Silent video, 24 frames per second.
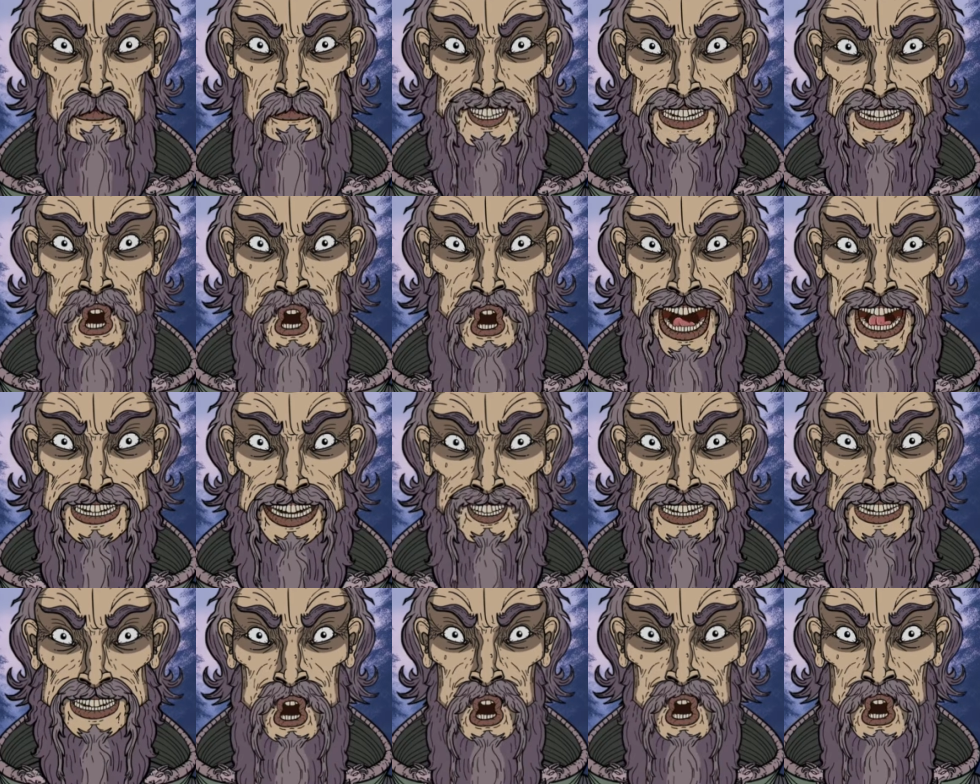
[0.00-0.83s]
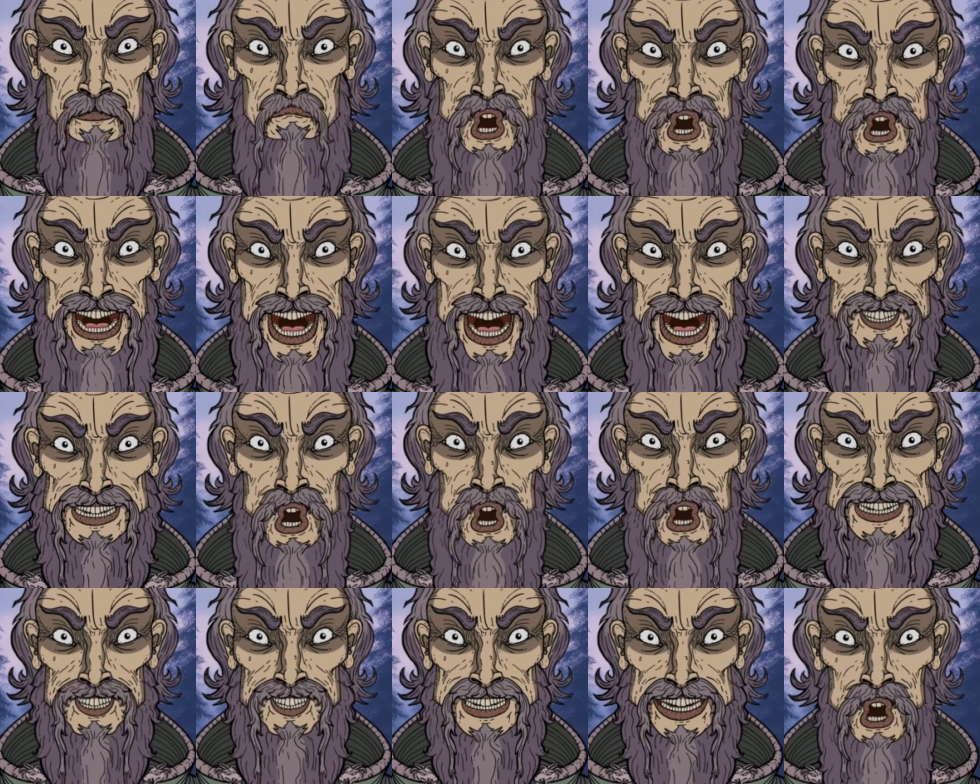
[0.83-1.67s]
Both vampires
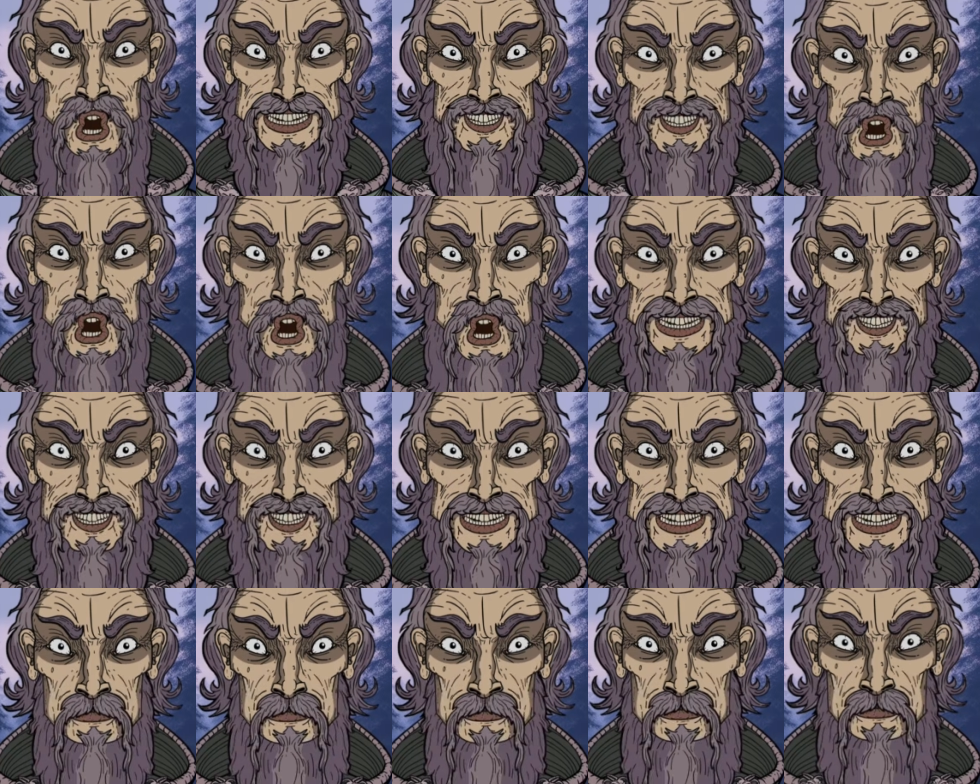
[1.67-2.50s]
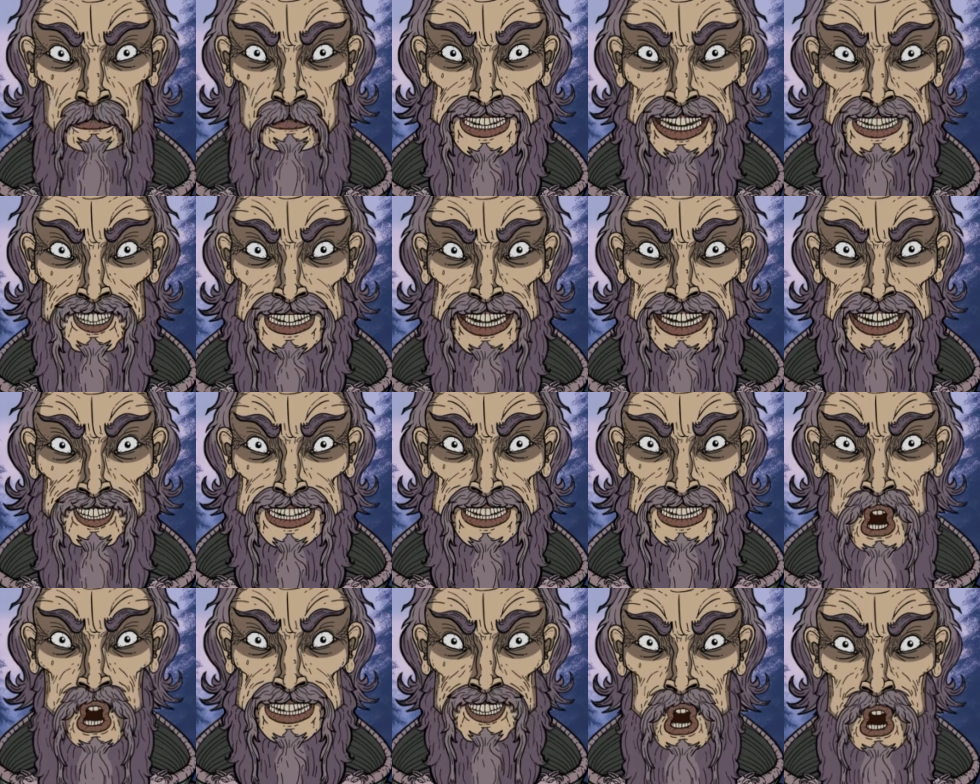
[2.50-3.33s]
and werewolves became
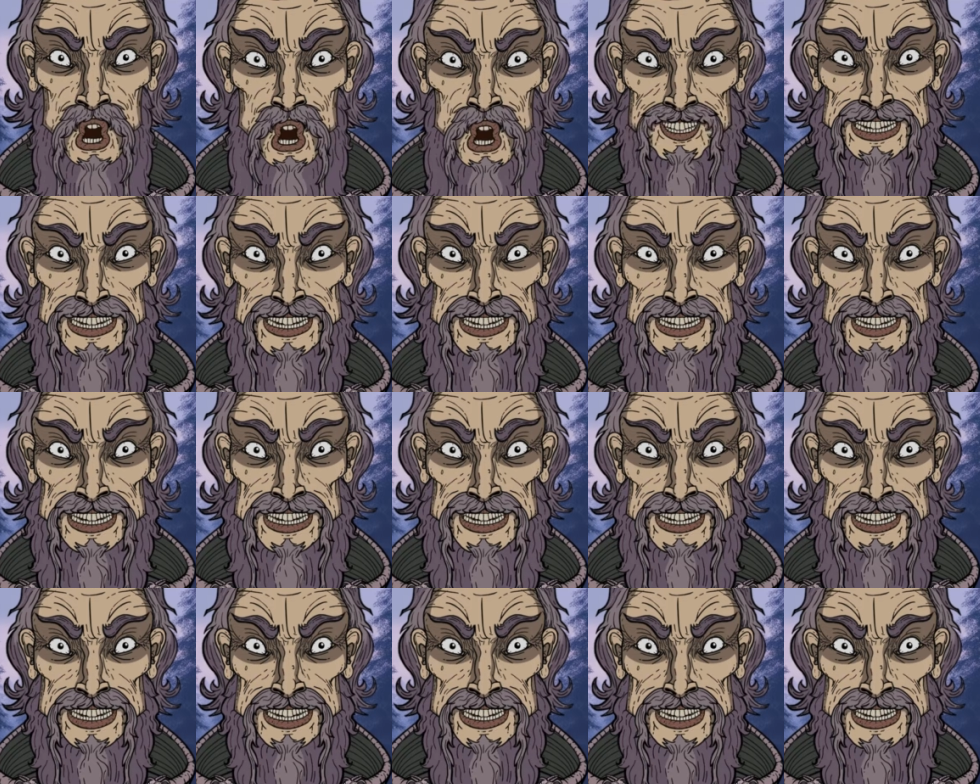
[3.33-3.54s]
symbols of